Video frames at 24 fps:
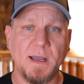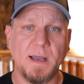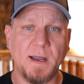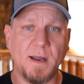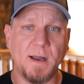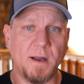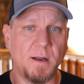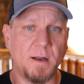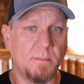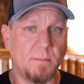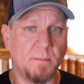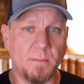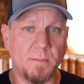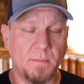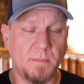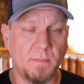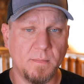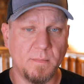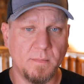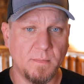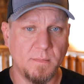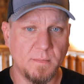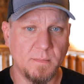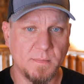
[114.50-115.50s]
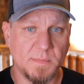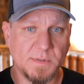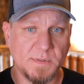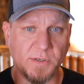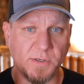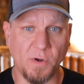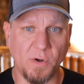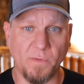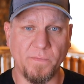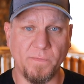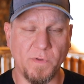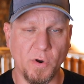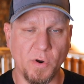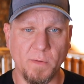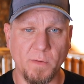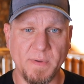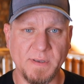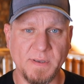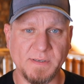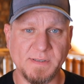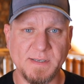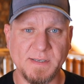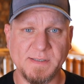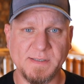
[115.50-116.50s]
So if you're a
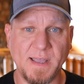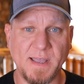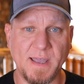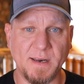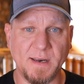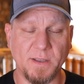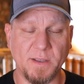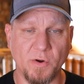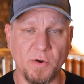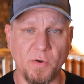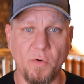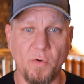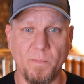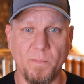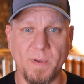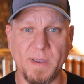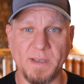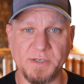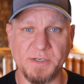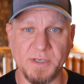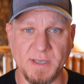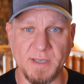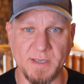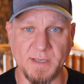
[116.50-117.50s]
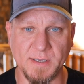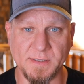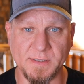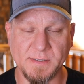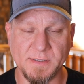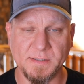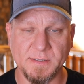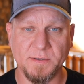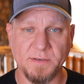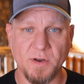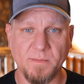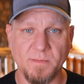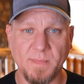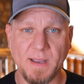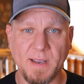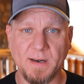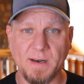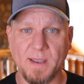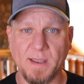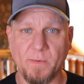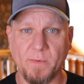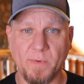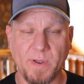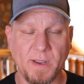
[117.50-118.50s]
business that your homepage is your main
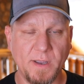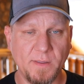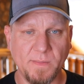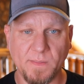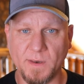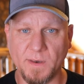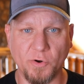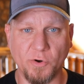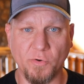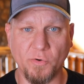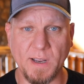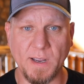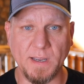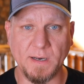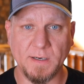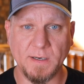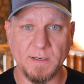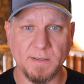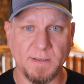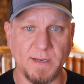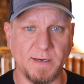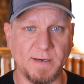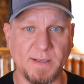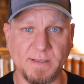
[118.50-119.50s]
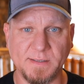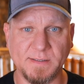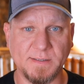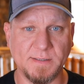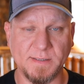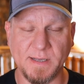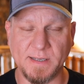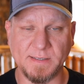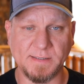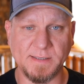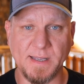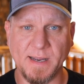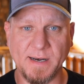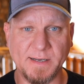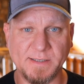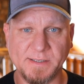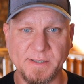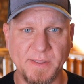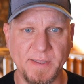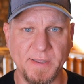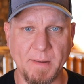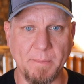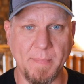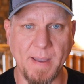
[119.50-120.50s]
gateway, then great. That's not
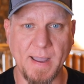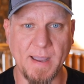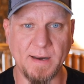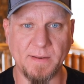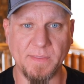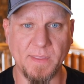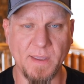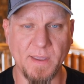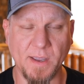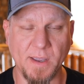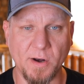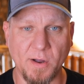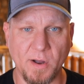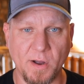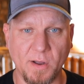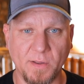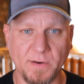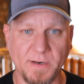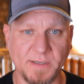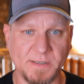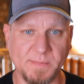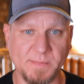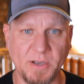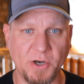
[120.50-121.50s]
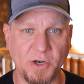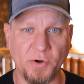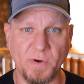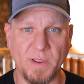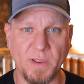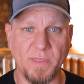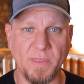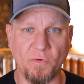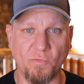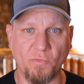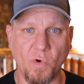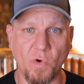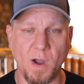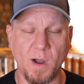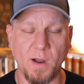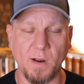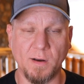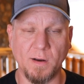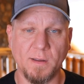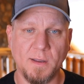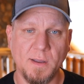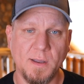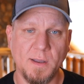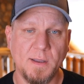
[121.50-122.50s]
necessarily a bad thing at all. It doesn't mean you're doing anything
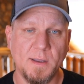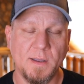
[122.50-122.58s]
wrong.